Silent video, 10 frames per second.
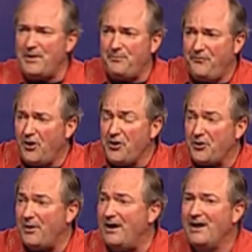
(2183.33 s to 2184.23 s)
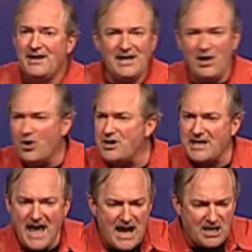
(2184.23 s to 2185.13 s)
further, and he heard
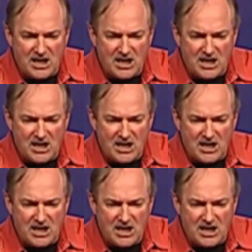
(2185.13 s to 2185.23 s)
again,